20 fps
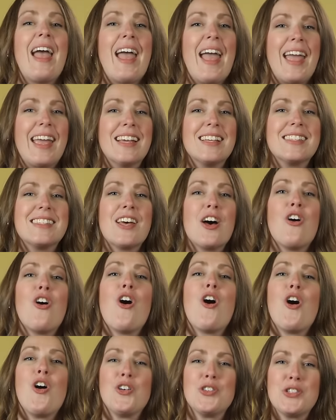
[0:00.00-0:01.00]

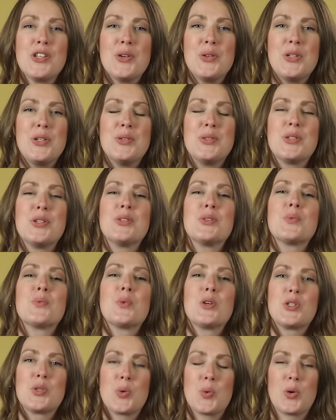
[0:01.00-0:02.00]
ASL also uses
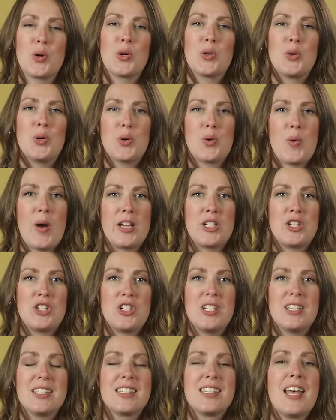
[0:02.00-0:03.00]
rhetorical
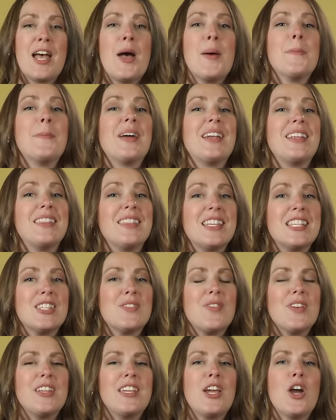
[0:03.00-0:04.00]
questions, but in this
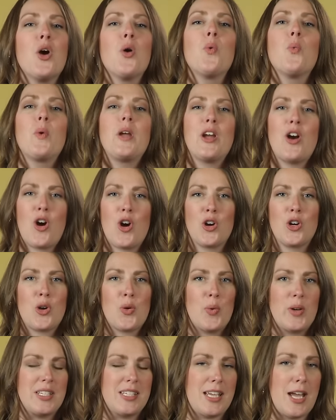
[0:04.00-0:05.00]
video, we aren't
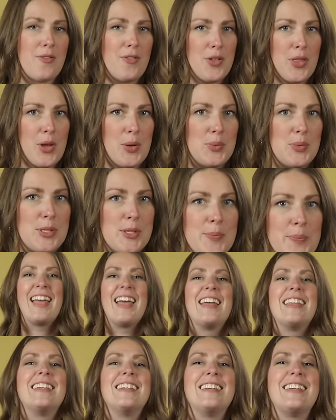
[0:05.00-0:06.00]
going to cover those.
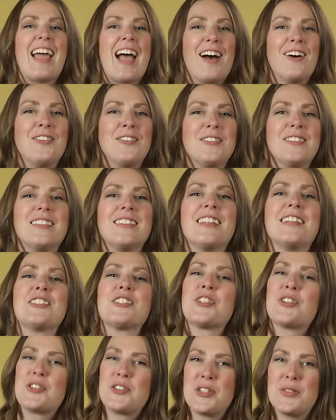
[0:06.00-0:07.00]
Now,
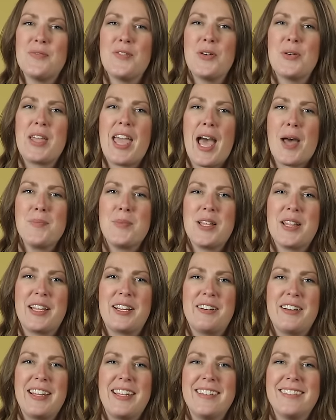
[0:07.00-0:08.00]
let's learn some
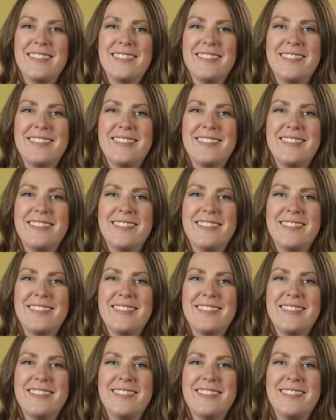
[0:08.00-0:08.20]
vocabulary.